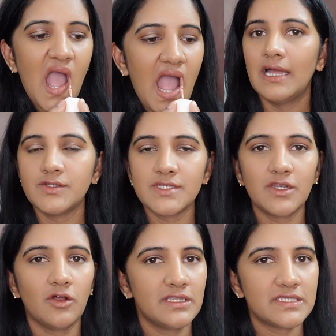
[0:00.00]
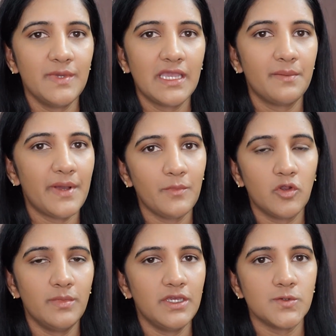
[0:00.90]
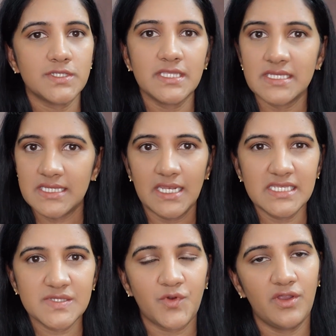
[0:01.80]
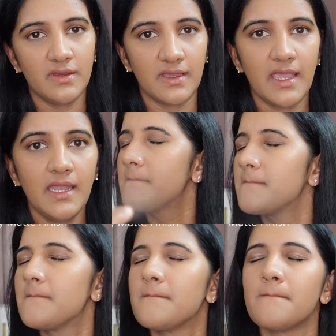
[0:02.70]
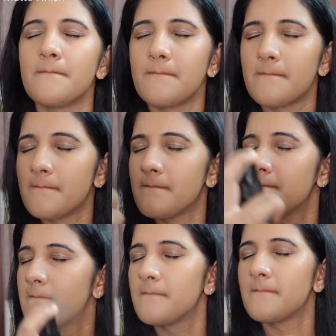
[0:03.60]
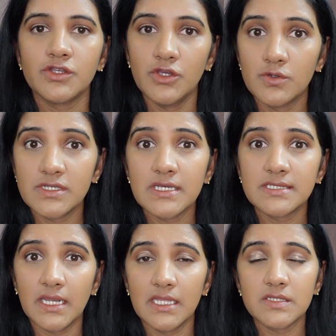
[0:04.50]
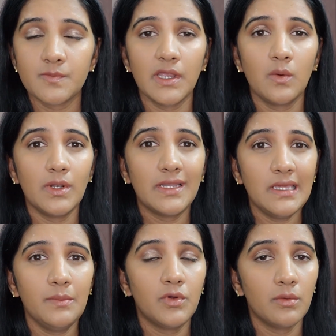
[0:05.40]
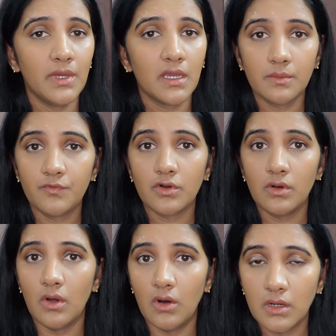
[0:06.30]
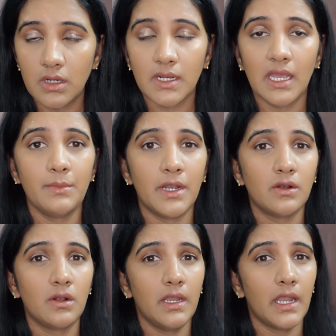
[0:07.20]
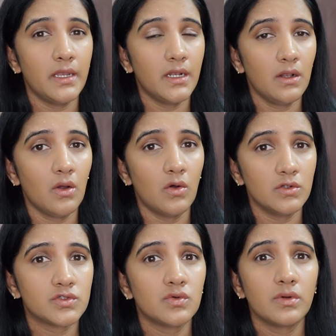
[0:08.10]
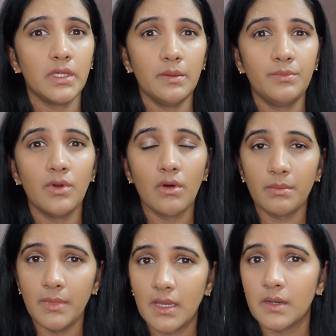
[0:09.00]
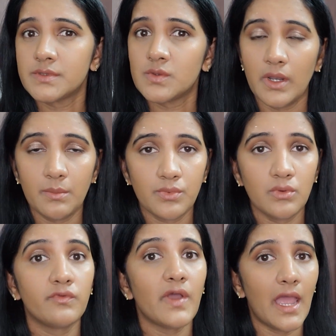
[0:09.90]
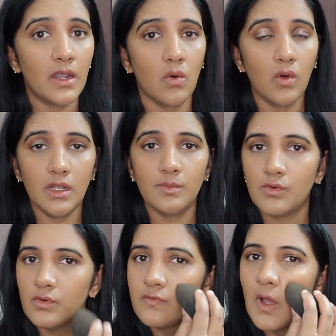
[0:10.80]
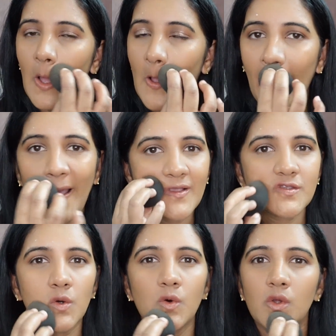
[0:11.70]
And to set all this makeup, I'm going to be using the setting spray again. So using a setting spray will keep your makeup for a longer time, and it will also keep your makeup sweat proof and oil proof. So